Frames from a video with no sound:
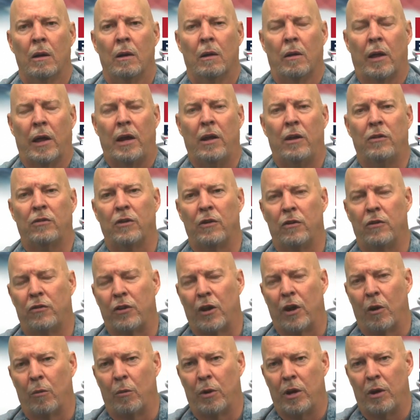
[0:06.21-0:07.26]
Ladies and
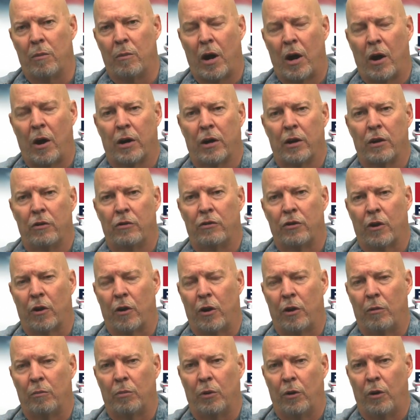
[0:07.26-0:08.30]
gentlemen, the American
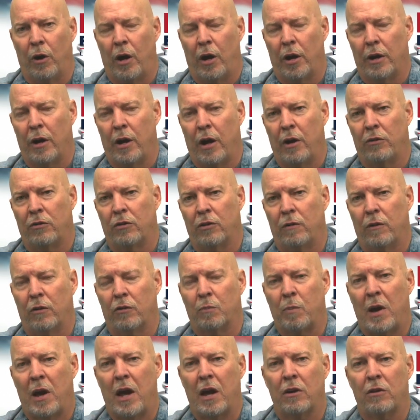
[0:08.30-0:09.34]
jury and Bulldog Nation, this
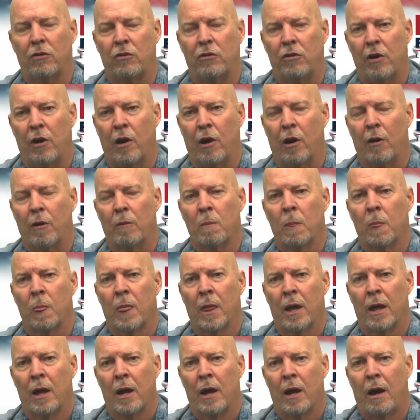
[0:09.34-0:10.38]
past year,
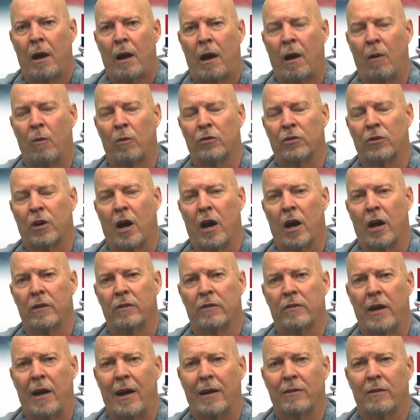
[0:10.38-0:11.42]
I was
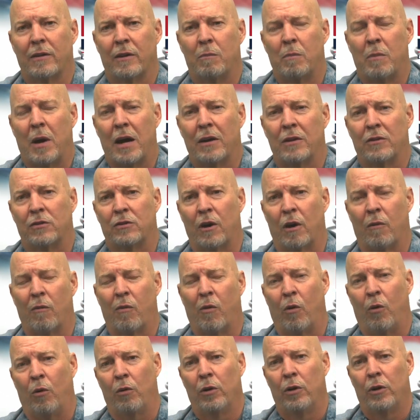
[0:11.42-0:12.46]
contacted by
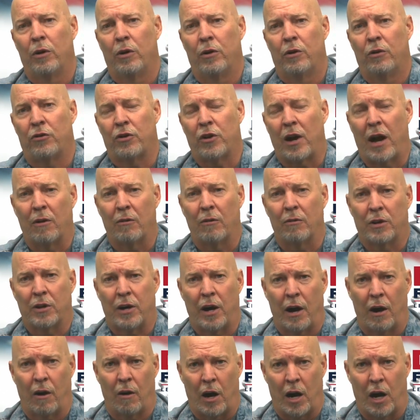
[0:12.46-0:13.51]
several child
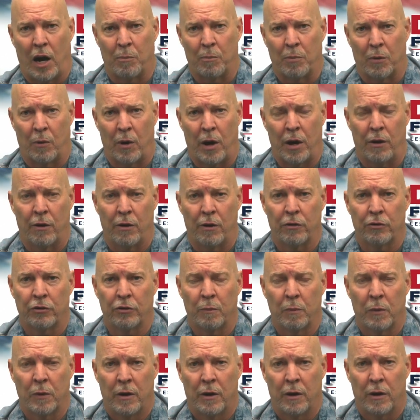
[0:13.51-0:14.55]
care operators
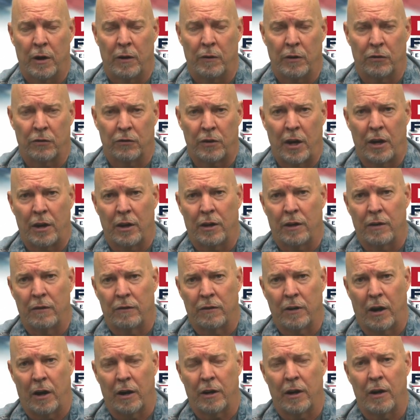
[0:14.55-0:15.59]
in the state of
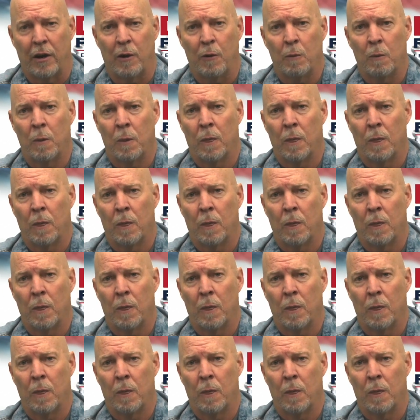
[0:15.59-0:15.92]
Kentucky